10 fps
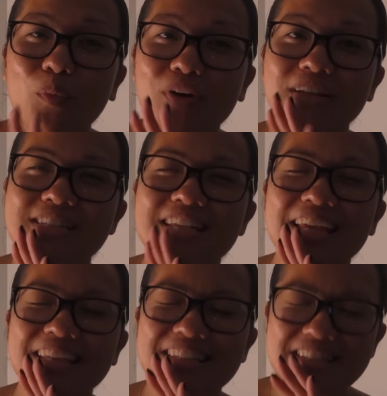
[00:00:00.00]
was
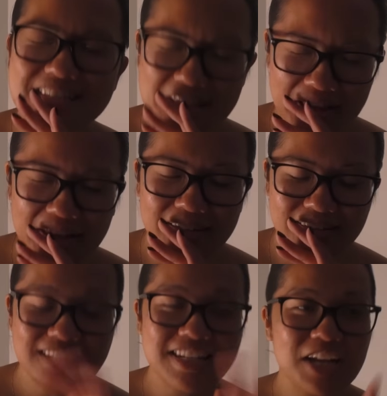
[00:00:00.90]
insane.
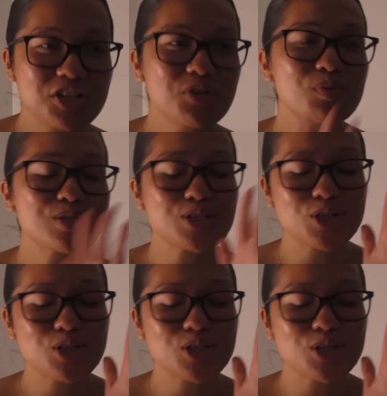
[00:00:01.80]
The tension was